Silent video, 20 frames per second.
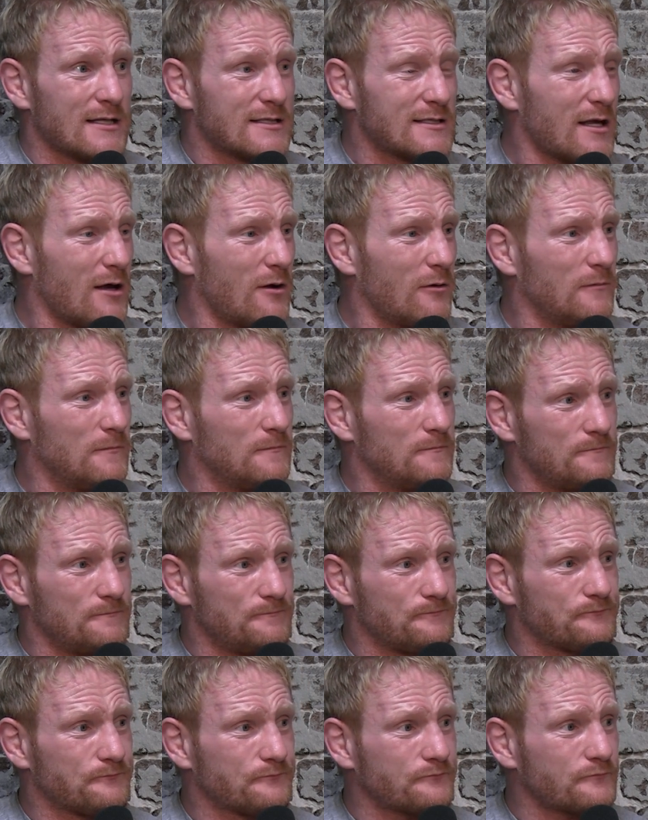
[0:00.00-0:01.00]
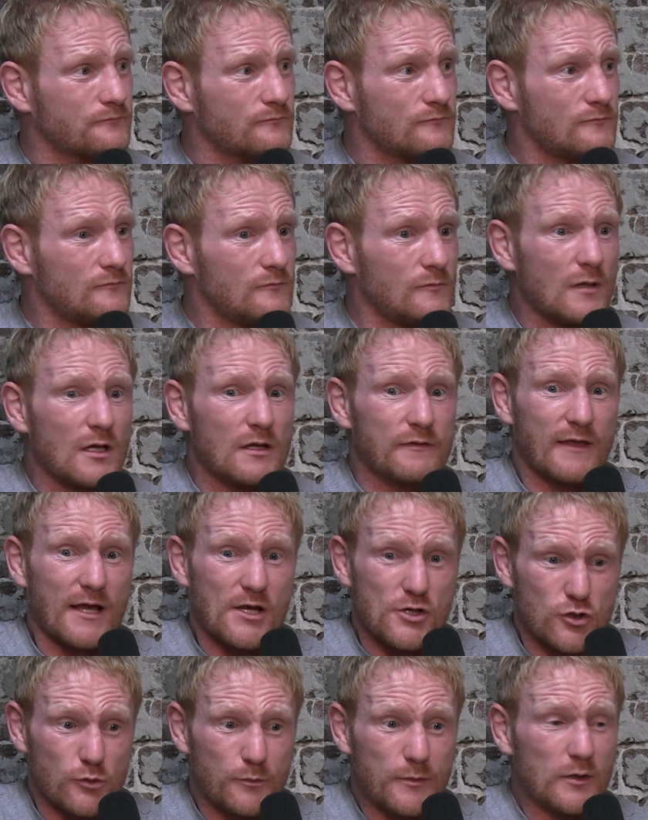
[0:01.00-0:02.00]
So
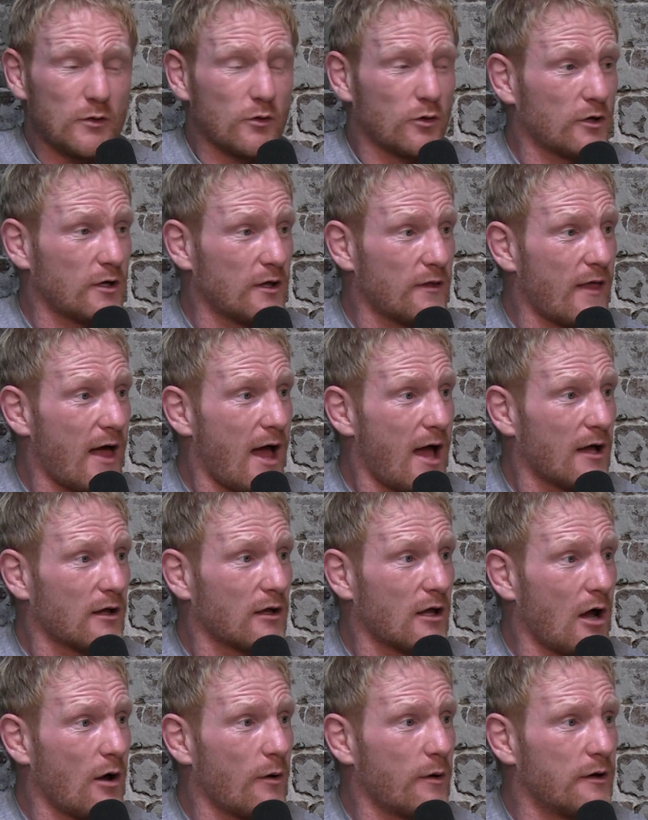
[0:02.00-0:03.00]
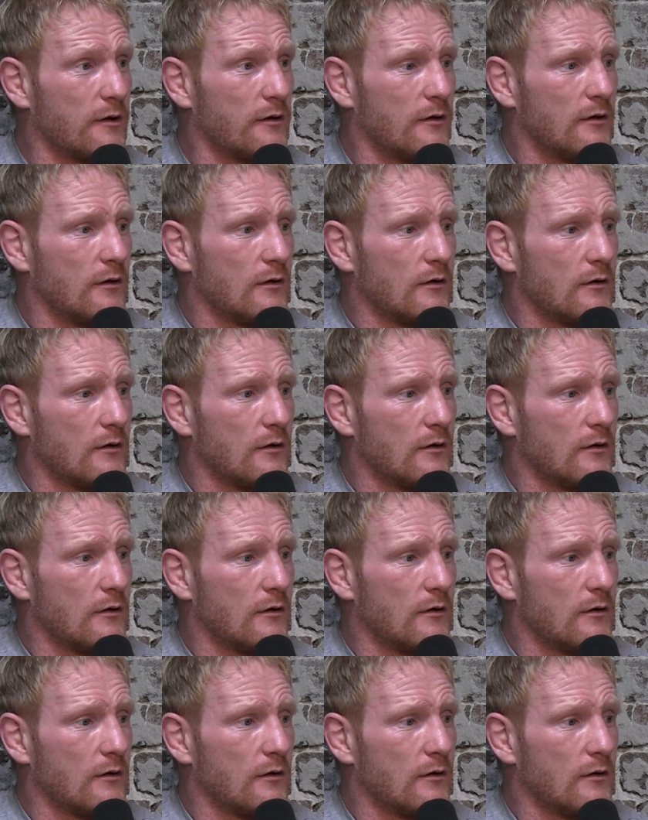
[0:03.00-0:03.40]
they should be looking at that and going,